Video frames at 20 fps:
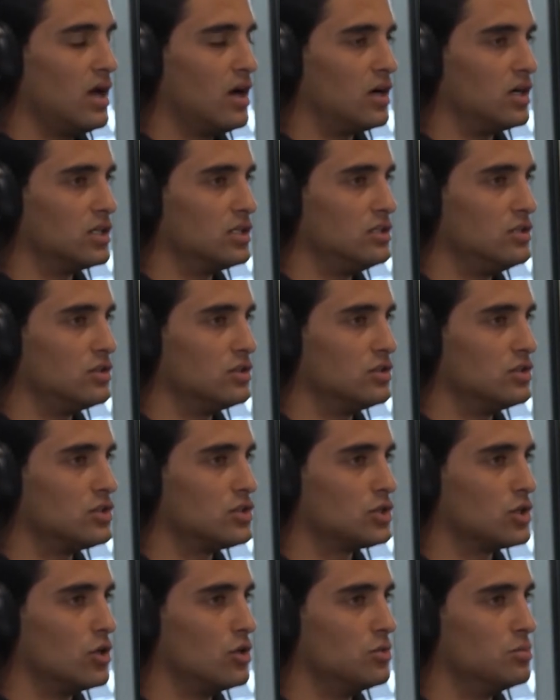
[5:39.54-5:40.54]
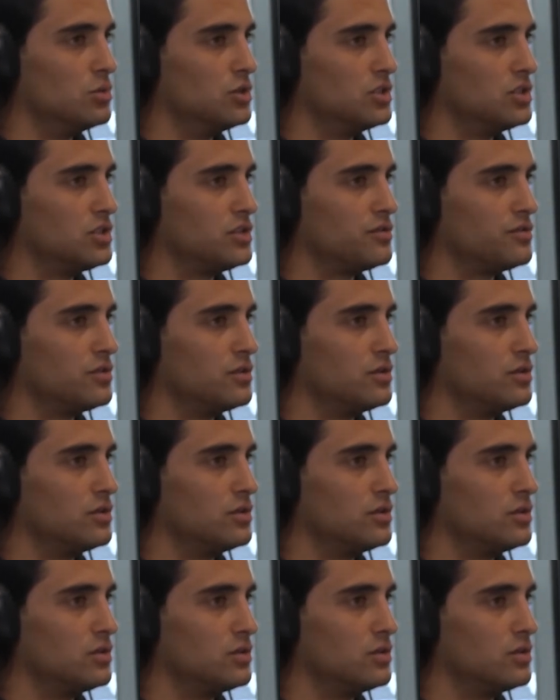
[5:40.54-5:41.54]
I'd done so much
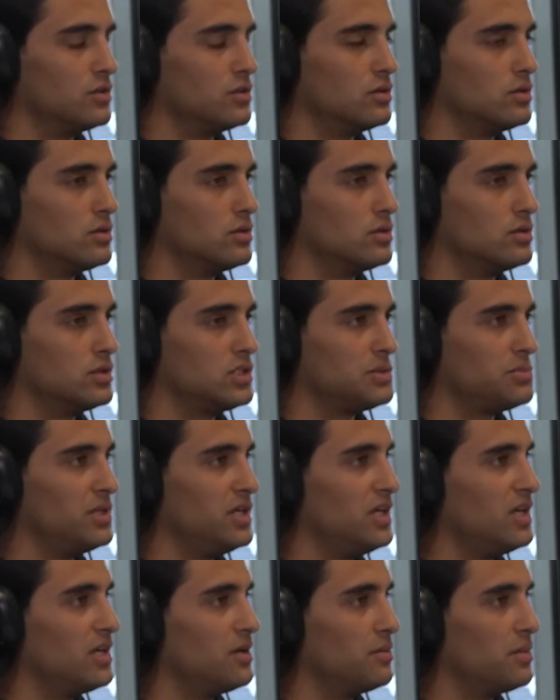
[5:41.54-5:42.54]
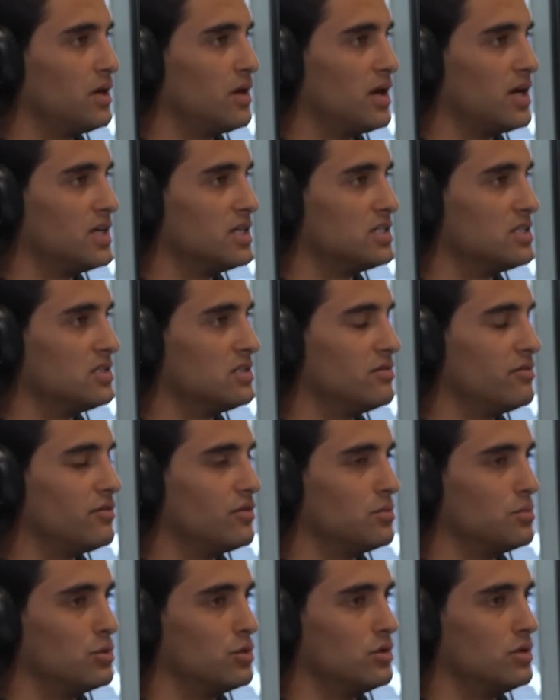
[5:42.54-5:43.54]
for speaking about Asians in
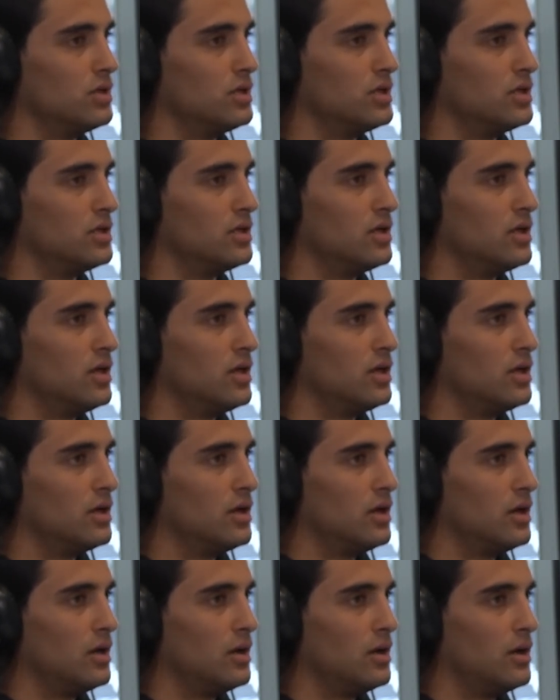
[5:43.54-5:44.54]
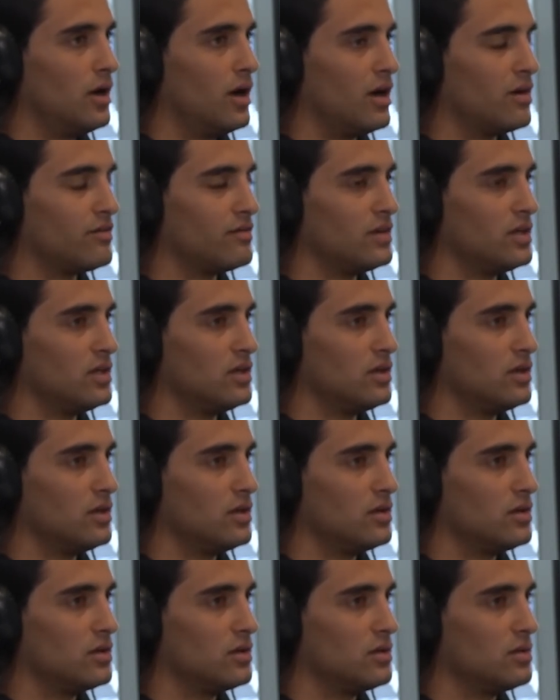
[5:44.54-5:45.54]
football, and I think
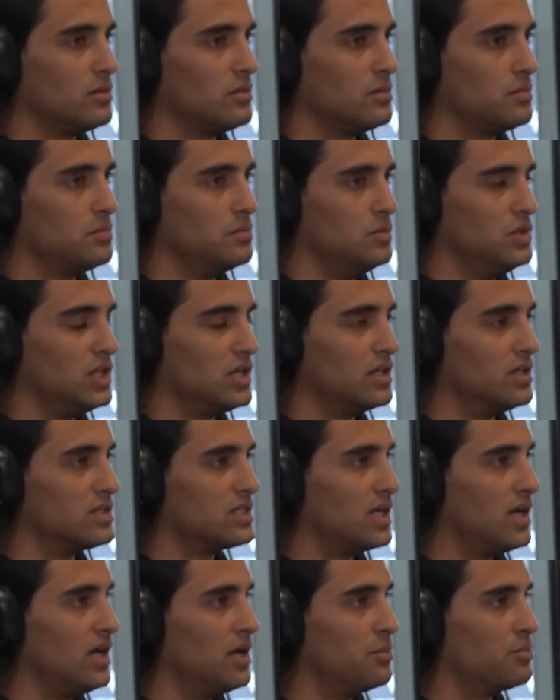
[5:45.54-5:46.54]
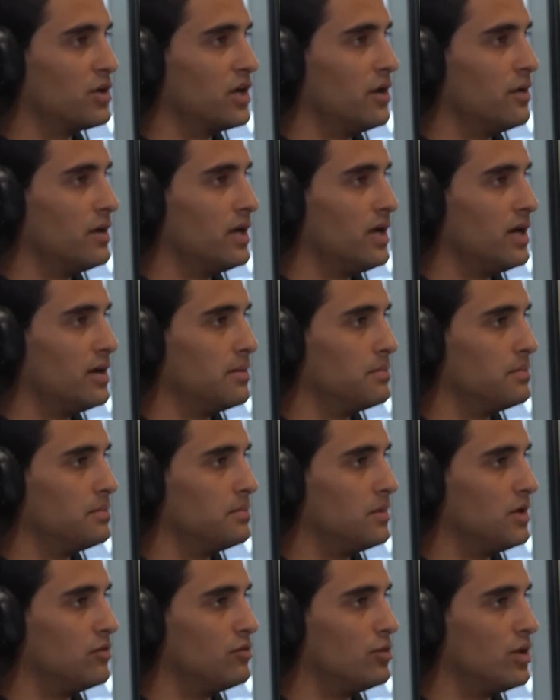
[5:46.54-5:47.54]
you can tell how proud I am
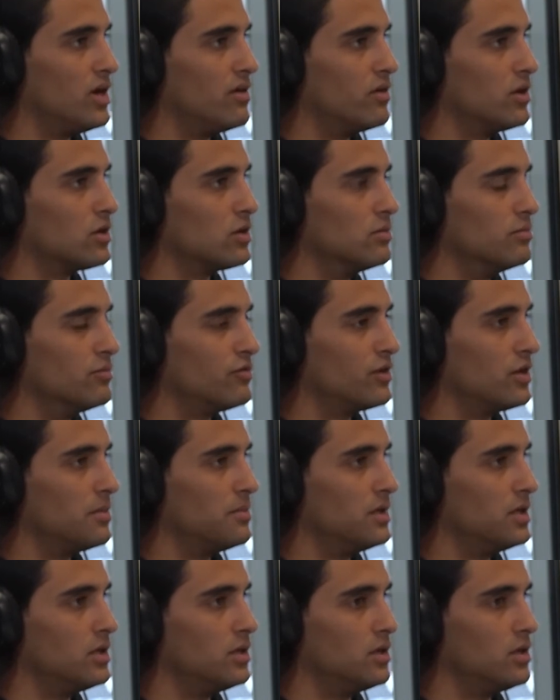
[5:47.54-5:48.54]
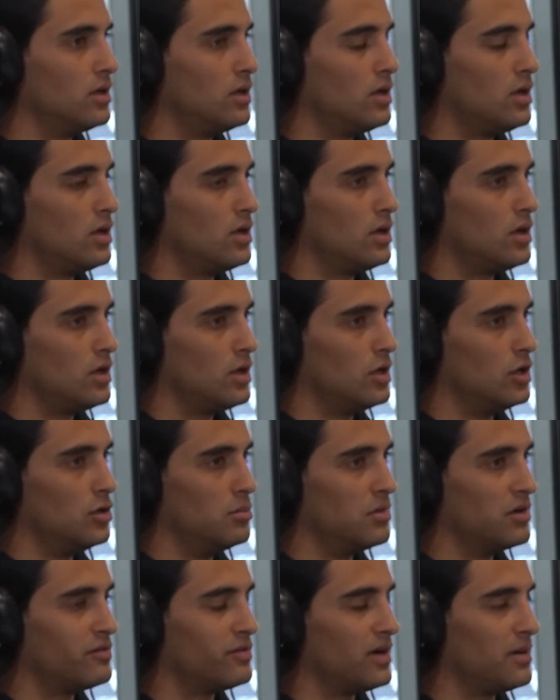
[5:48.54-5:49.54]
of where I come from and who
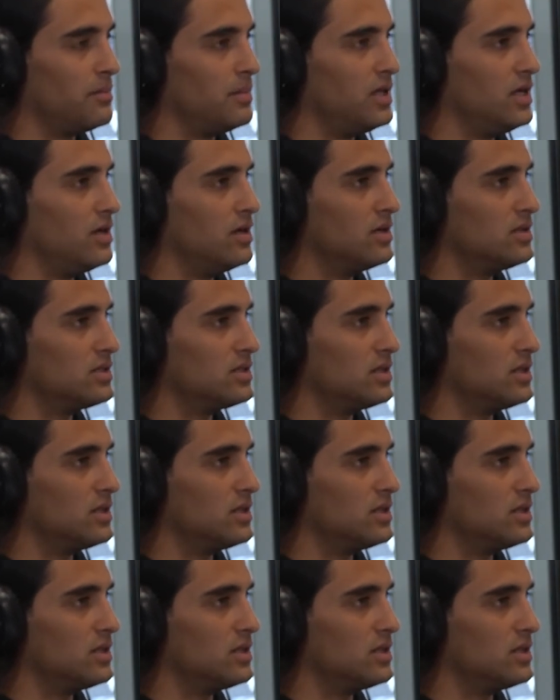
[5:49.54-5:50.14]
my family is